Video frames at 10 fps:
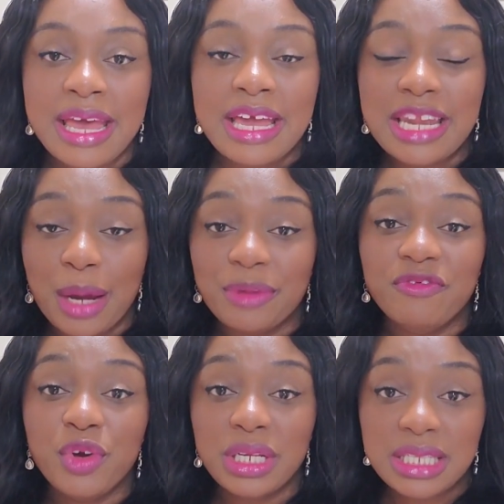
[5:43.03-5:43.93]
Now, if
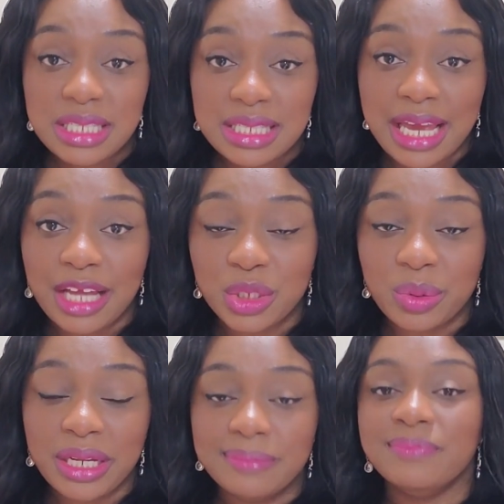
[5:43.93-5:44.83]
you're in
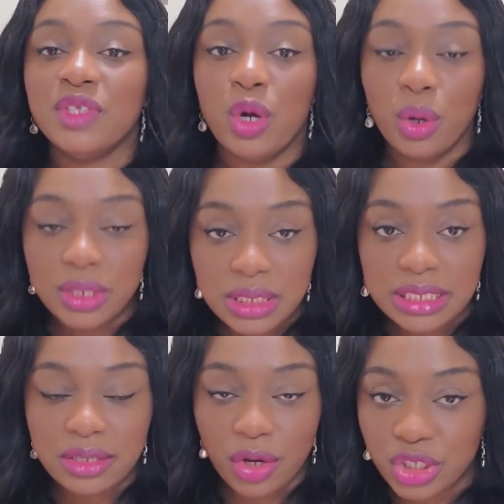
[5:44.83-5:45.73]
Saskatchewan, there are also
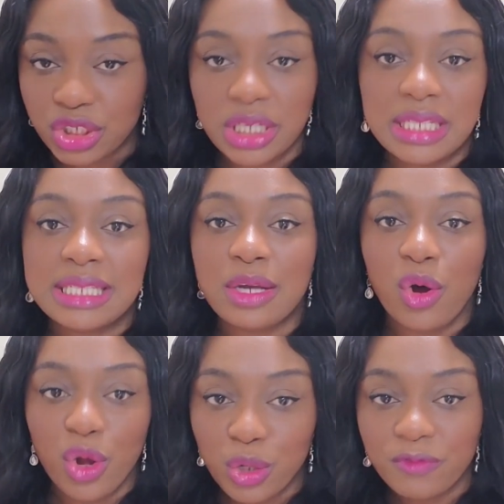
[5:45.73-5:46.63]
deductions,
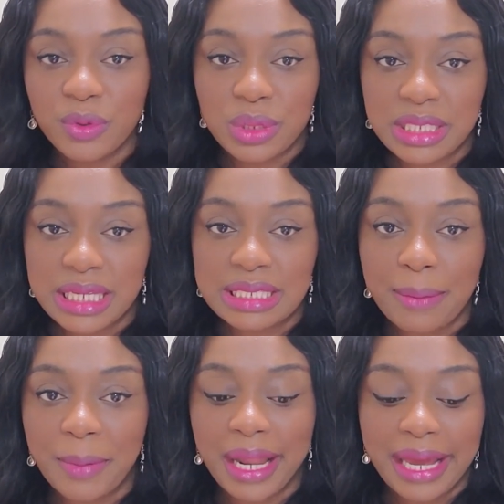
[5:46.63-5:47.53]
all of those things
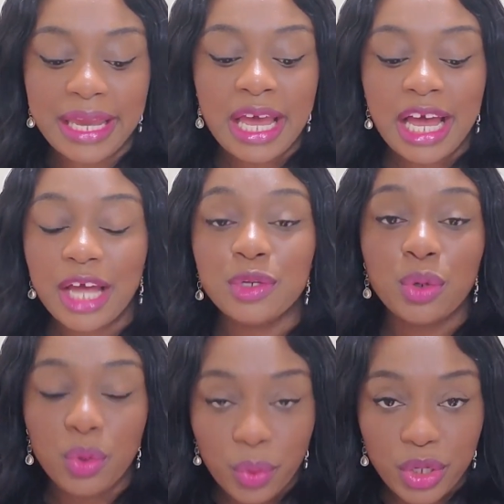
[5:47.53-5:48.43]
apply, and
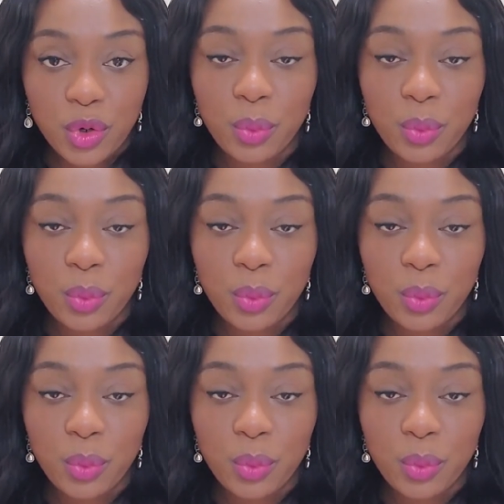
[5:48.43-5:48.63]
you're going home